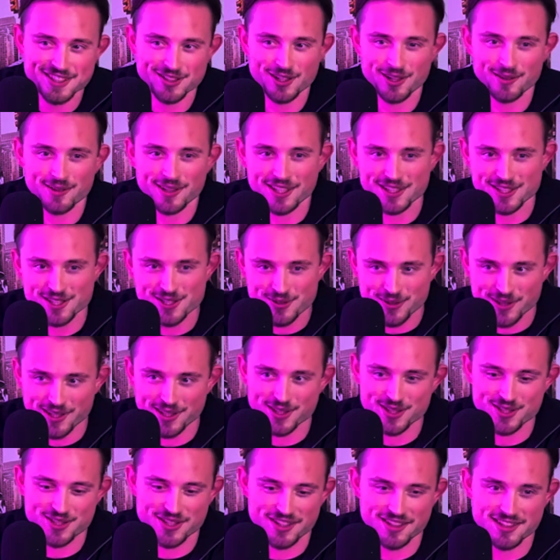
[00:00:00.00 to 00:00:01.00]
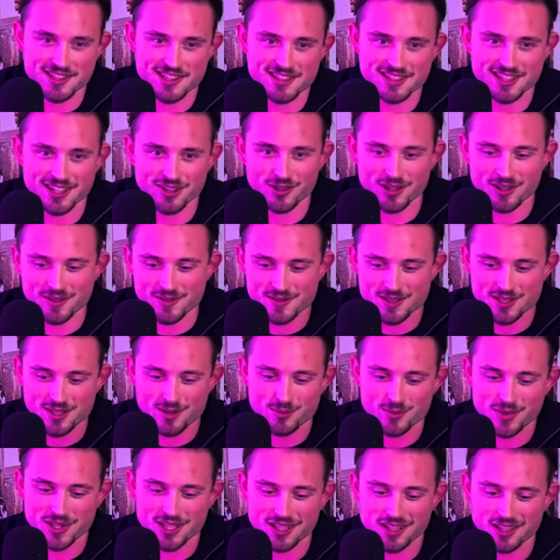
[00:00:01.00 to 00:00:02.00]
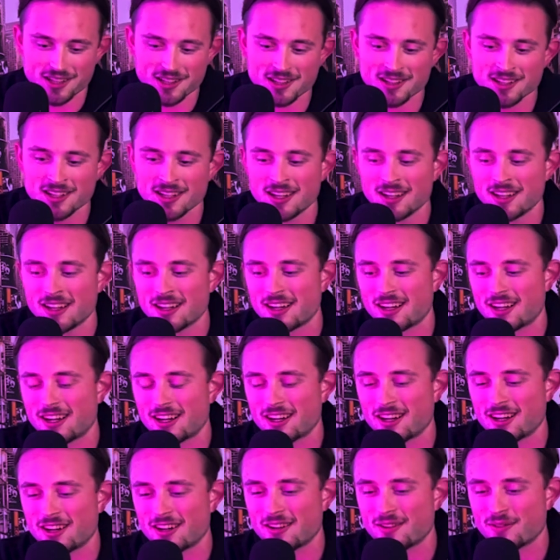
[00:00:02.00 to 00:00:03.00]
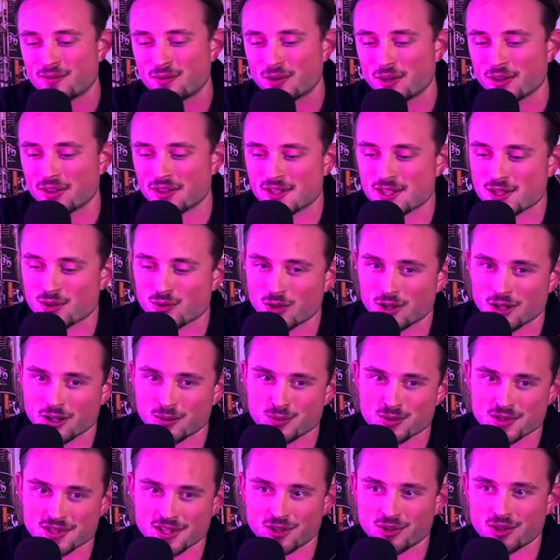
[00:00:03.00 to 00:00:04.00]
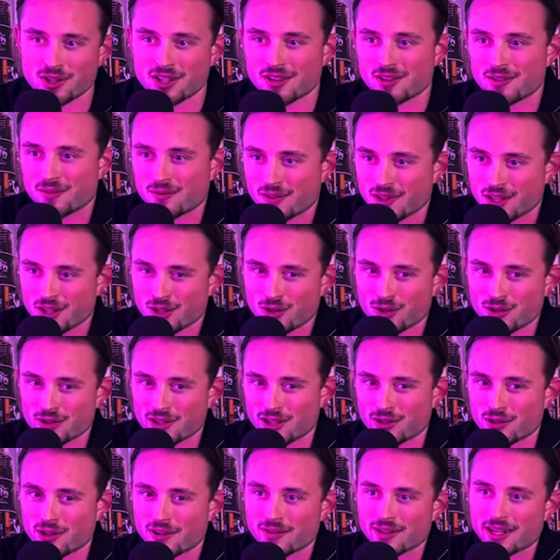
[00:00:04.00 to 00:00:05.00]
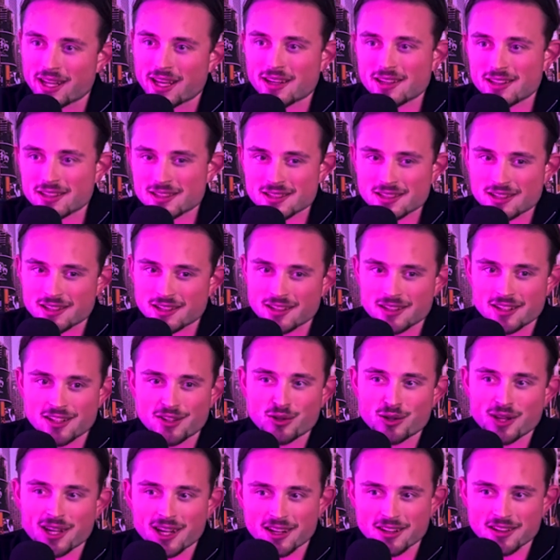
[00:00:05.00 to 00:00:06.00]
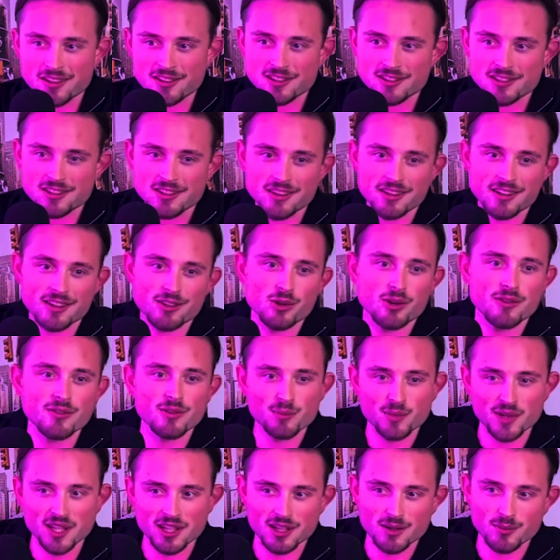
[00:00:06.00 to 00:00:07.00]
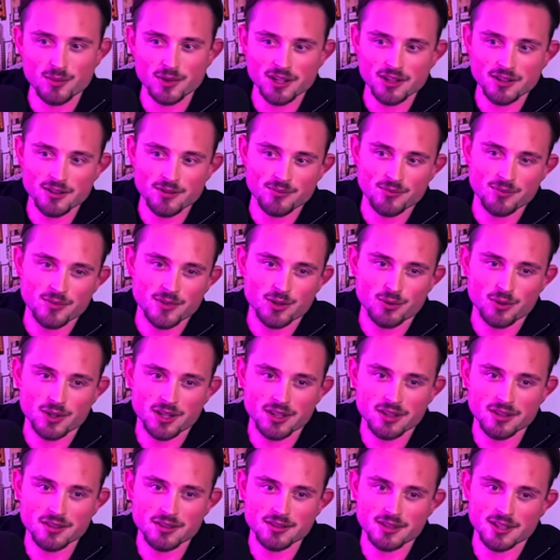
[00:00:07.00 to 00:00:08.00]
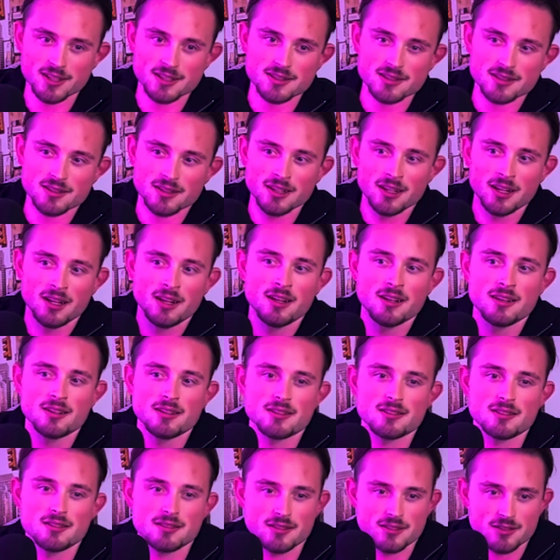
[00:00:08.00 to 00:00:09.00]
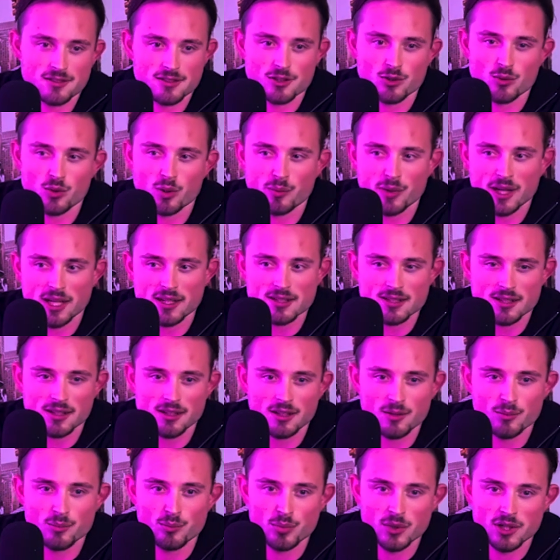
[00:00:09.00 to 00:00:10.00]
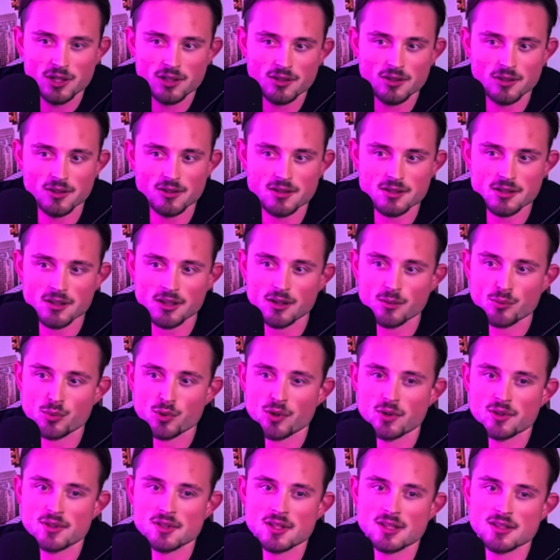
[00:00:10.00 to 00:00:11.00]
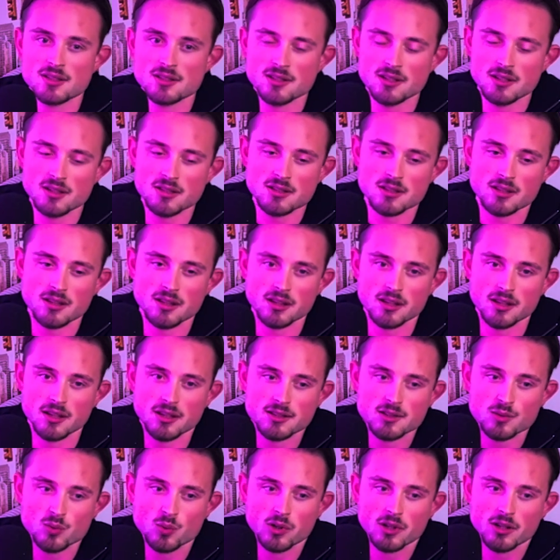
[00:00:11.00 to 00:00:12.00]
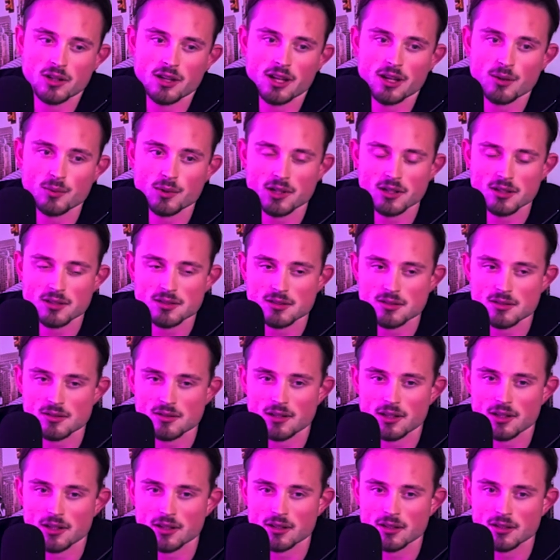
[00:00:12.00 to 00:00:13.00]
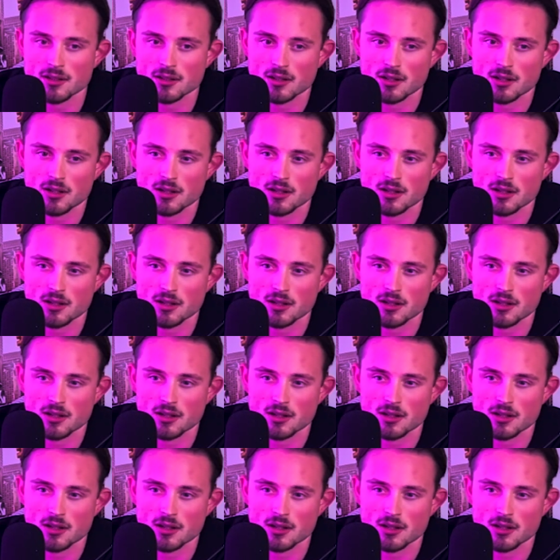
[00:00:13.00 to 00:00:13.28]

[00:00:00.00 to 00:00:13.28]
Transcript: you have like a strategist, then you have somebody for the scripts, then you get the video, then you have an editor, then you cut it, and then you have a media buyer, right? That's process. So we basically build those kind of processes, and that's what enabled us to like